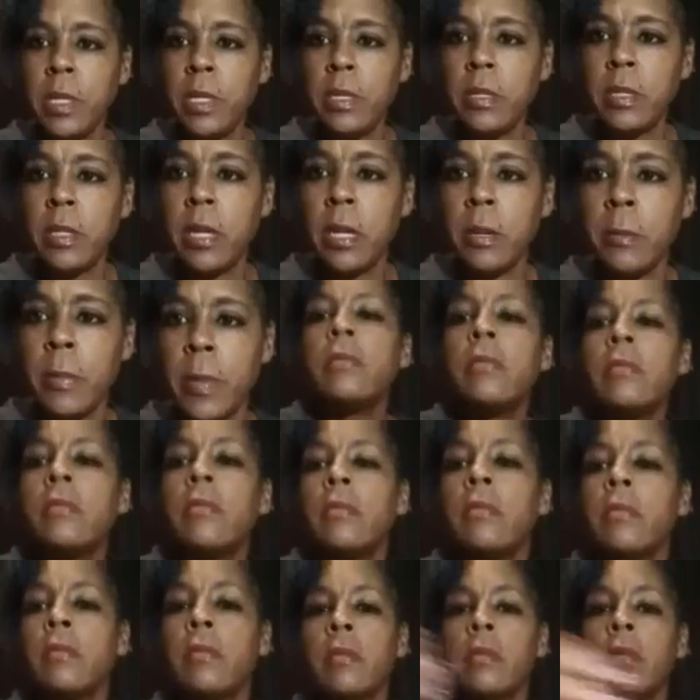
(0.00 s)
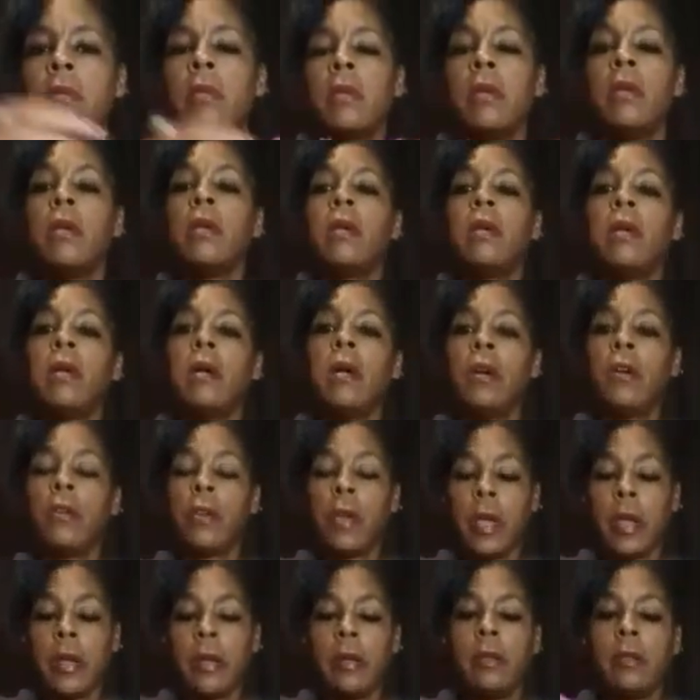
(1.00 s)
Please stand by.
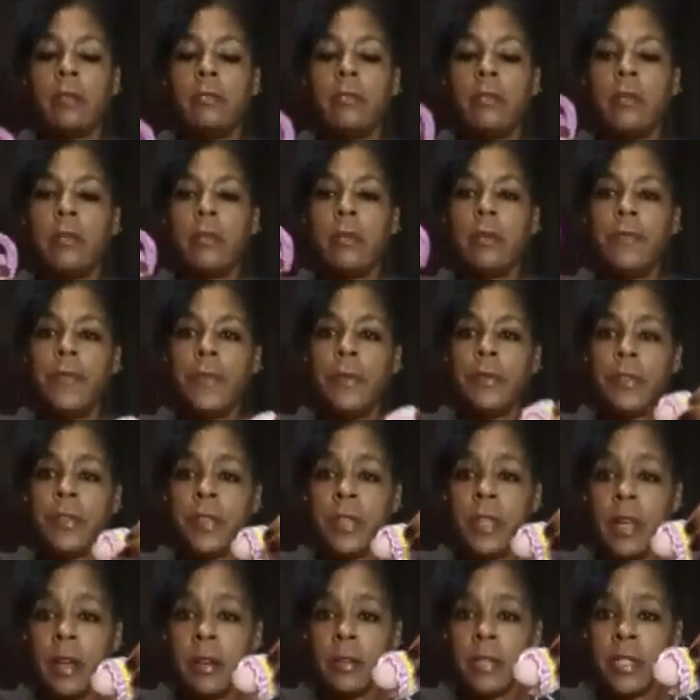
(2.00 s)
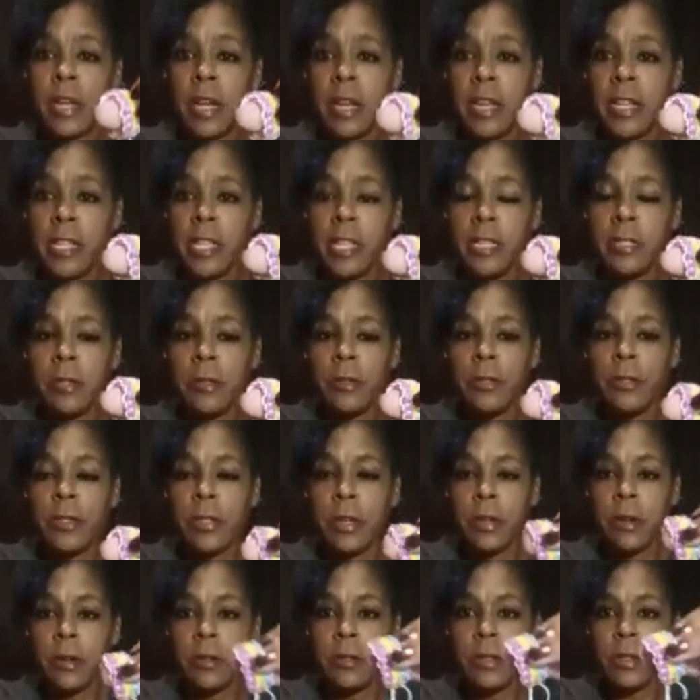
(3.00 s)
Okay, if you see how tiny these little
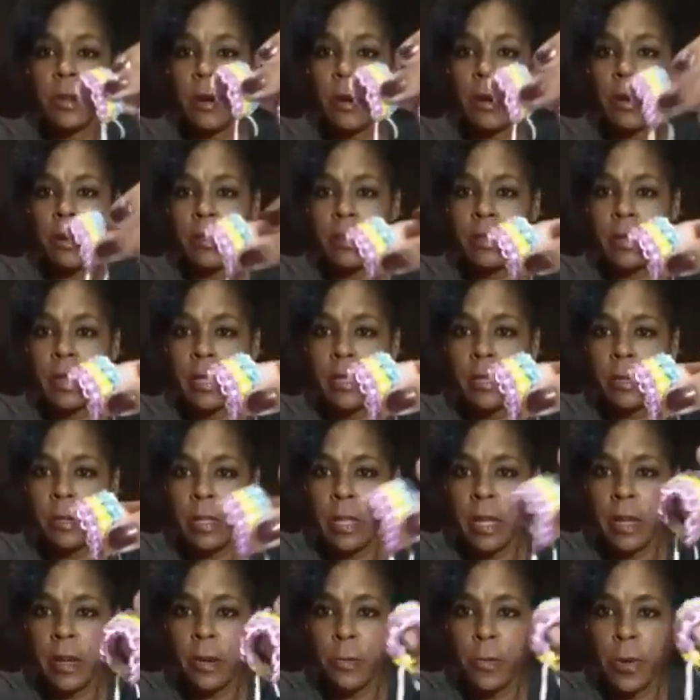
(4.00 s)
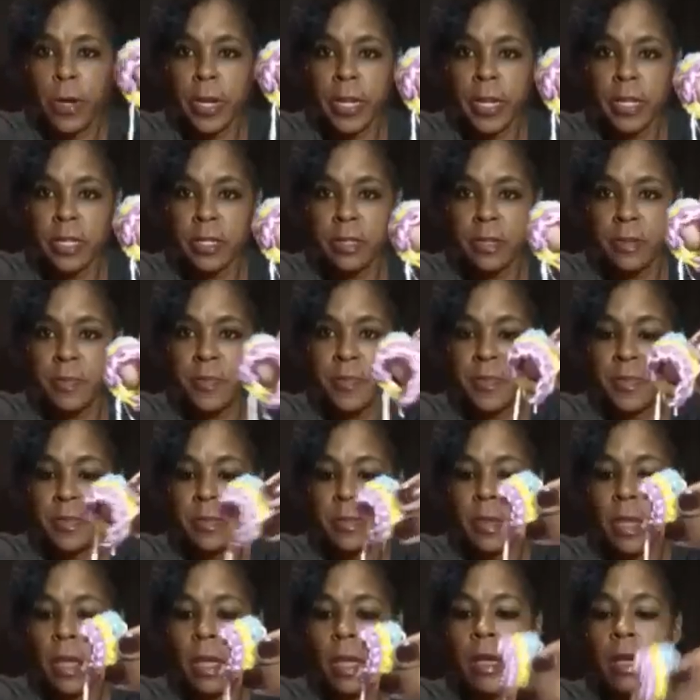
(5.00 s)
suckers are, they look like rings.
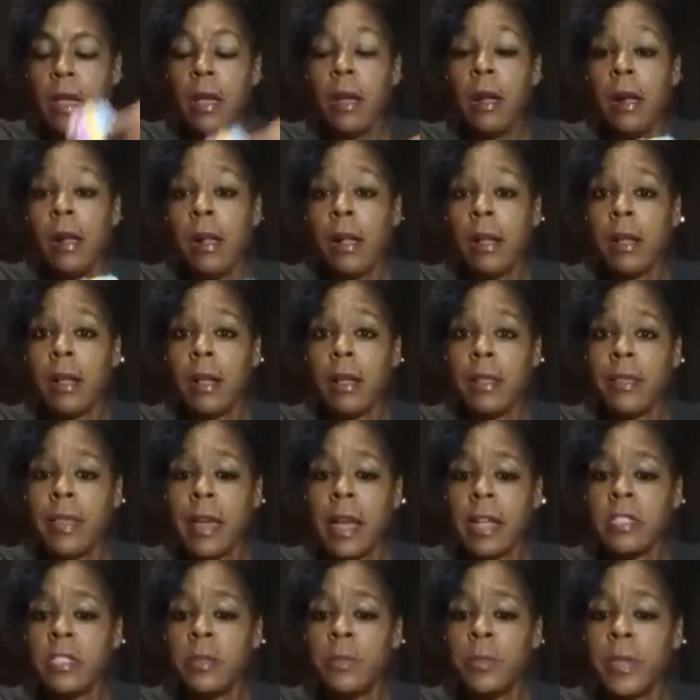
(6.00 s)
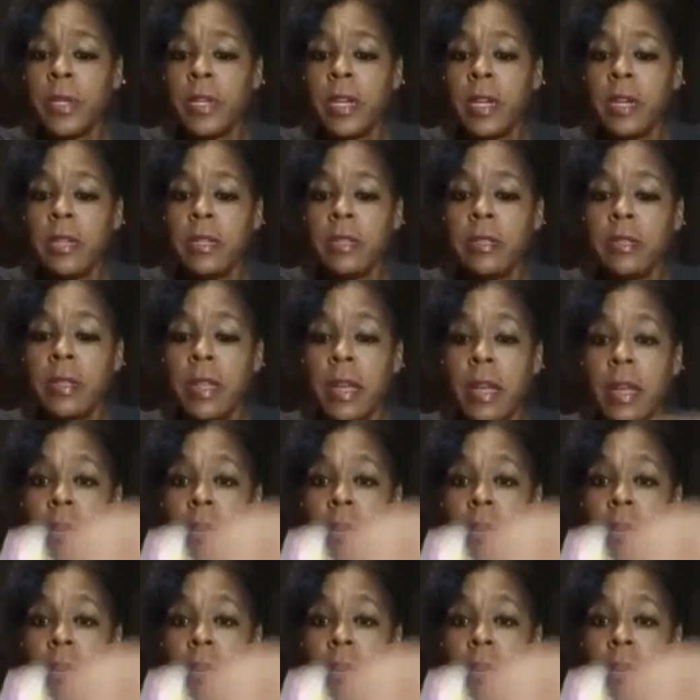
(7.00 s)
That's because